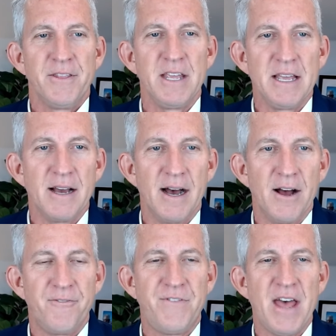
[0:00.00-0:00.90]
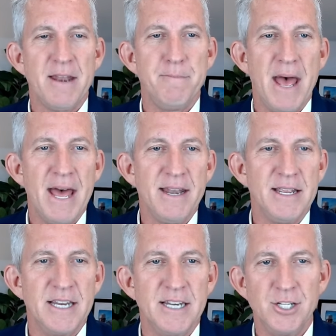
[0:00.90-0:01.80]
the Fed met
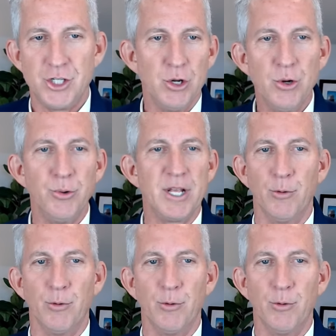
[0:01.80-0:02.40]
in June,